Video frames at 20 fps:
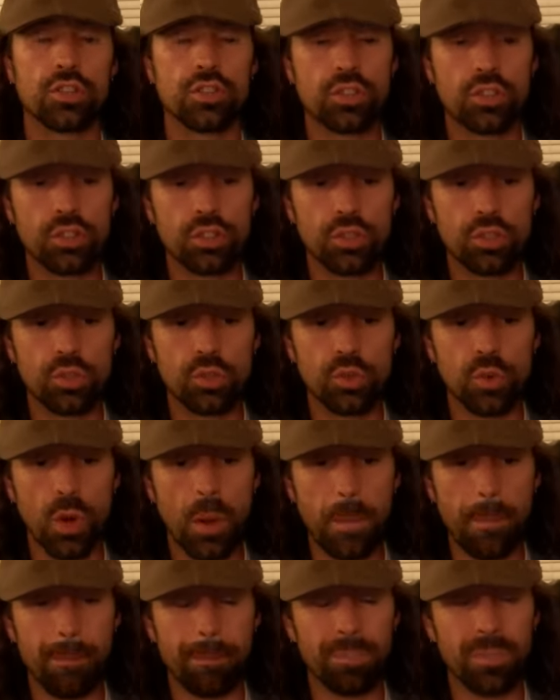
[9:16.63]
to,
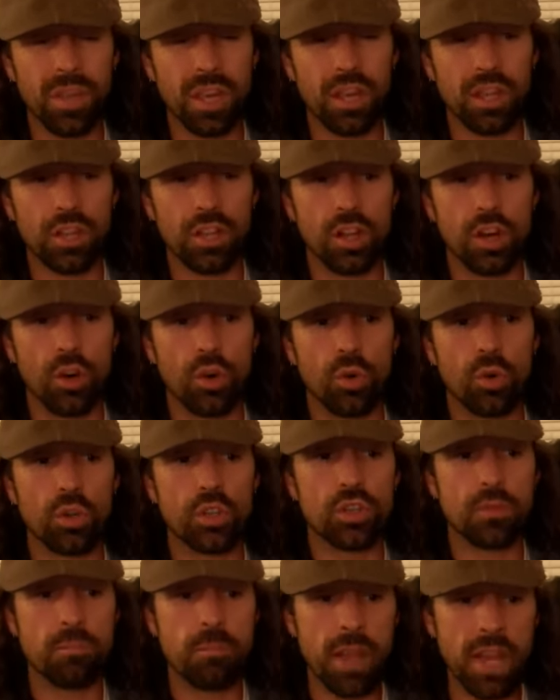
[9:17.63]

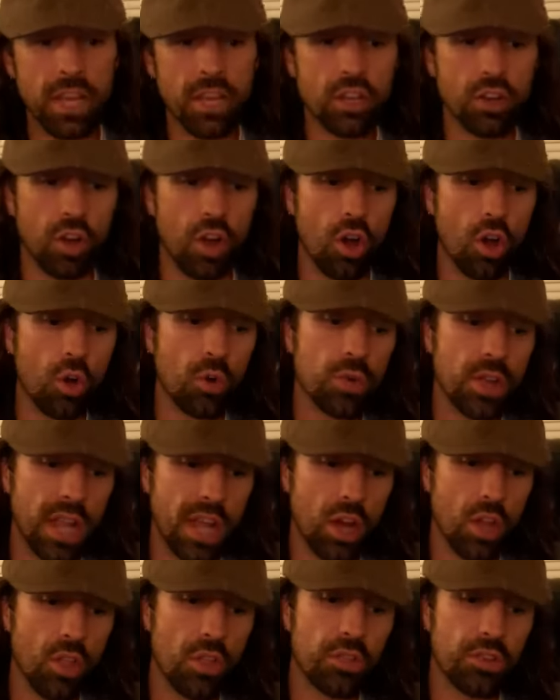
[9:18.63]
make your own
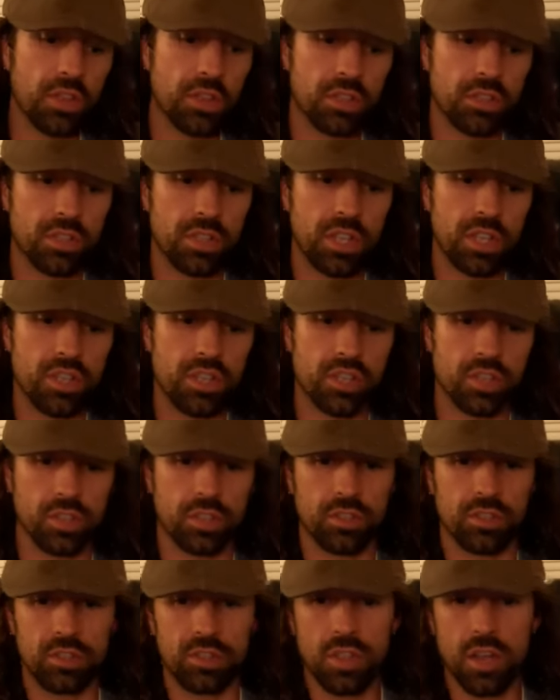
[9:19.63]
health
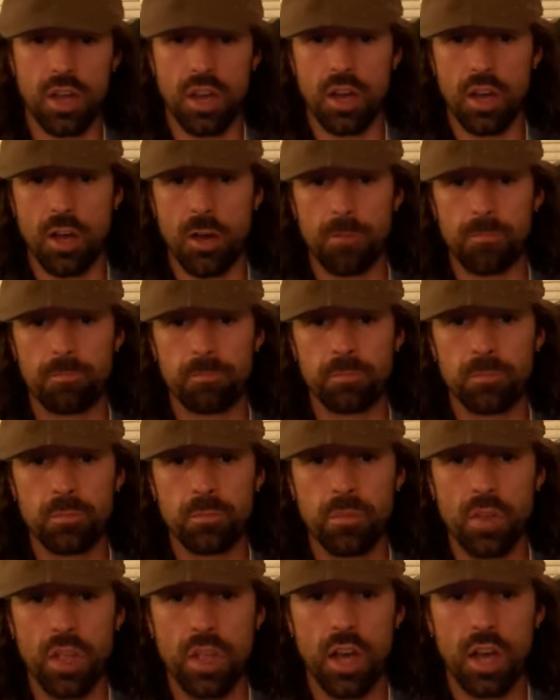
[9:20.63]
decisions. A
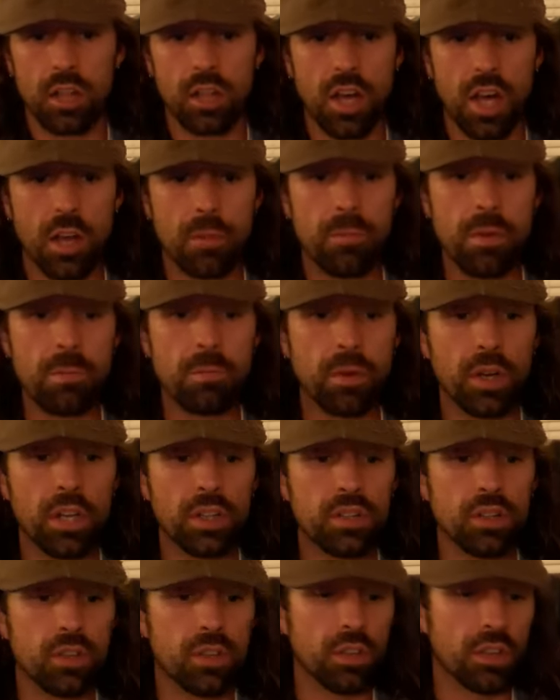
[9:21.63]
lot of people
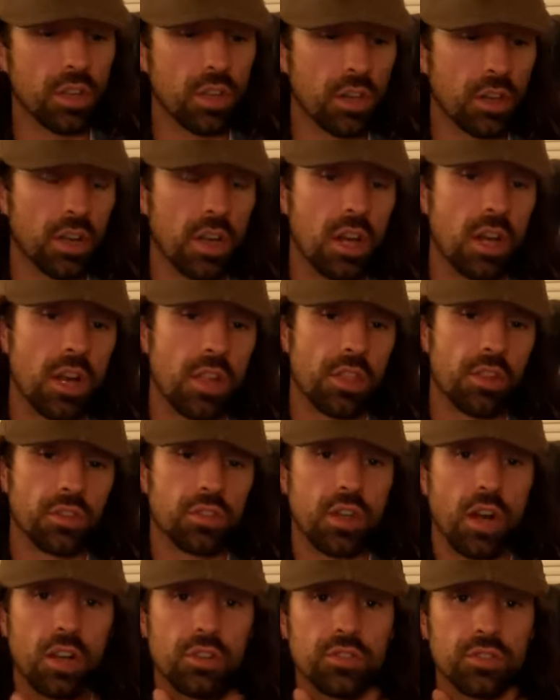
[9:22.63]
get their
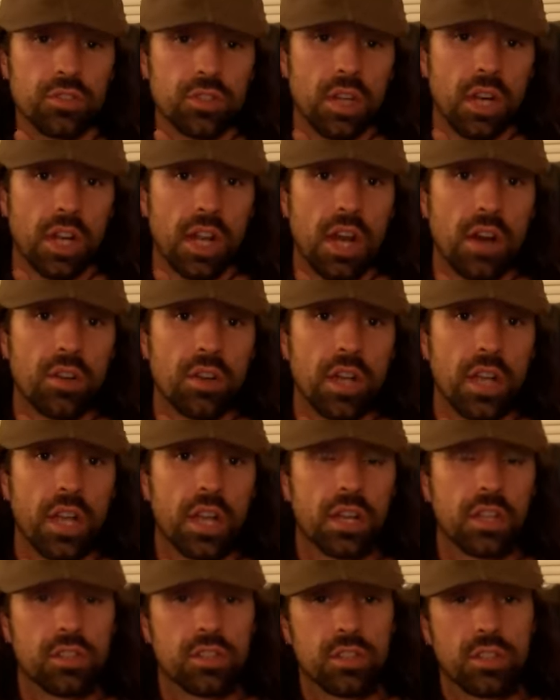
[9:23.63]
tonsils cut out,
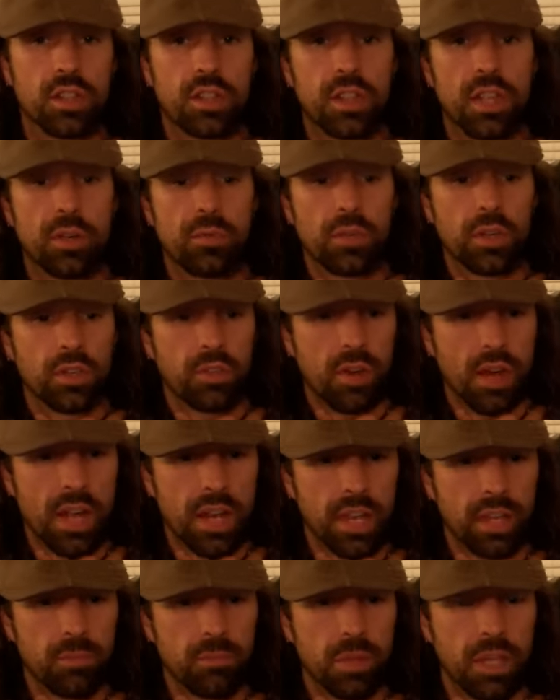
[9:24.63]
and they
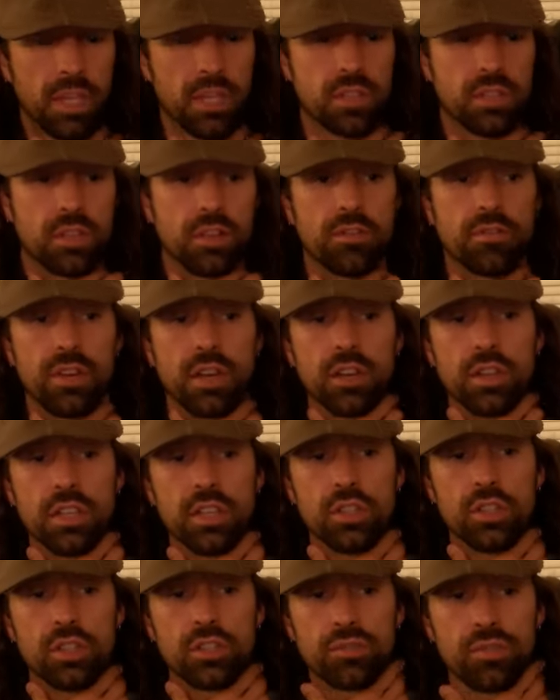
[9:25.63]
regret it because they're very
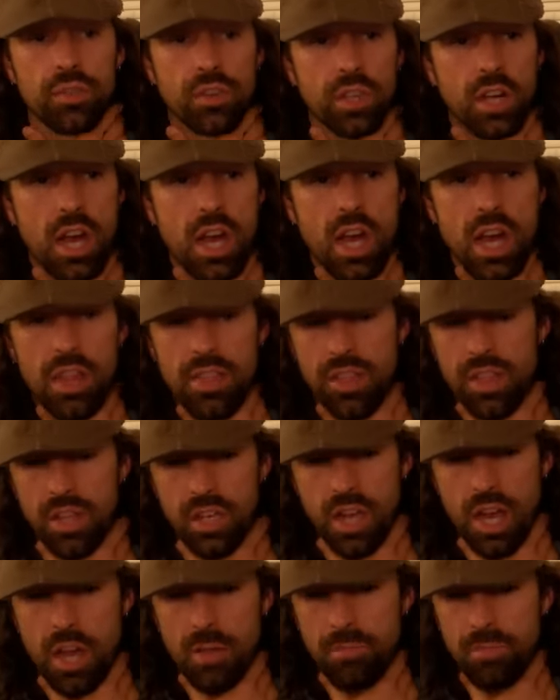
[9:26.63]
useful. I think
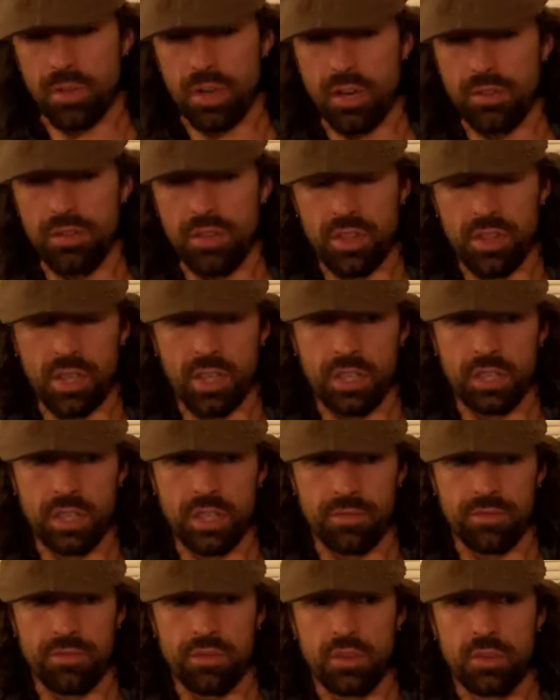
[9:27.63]
God put everything in
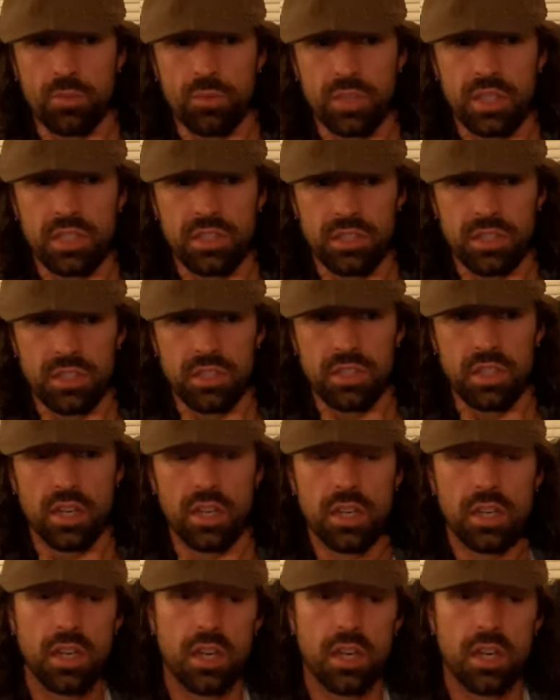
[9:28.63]
there for a reason,